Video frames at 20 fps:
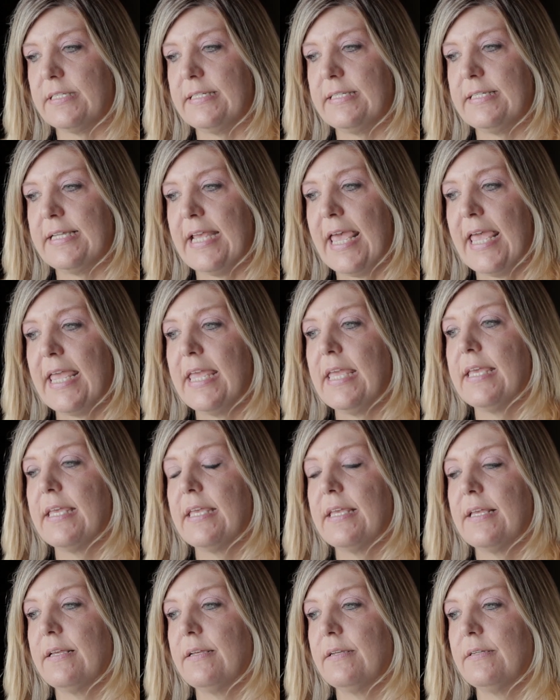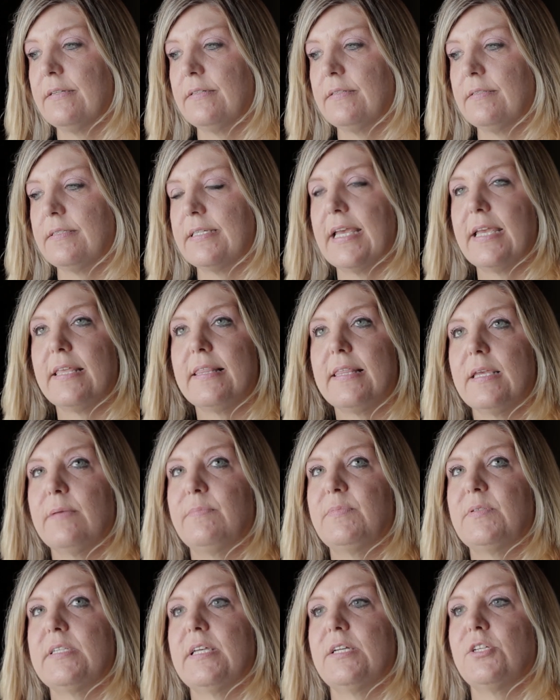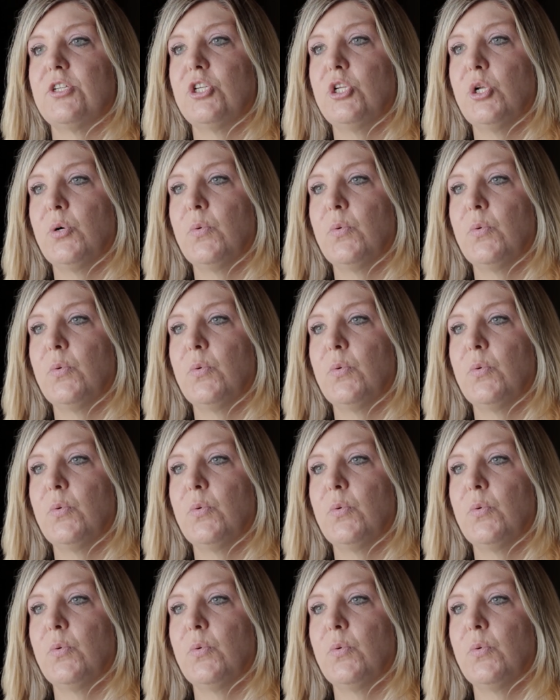take the obsession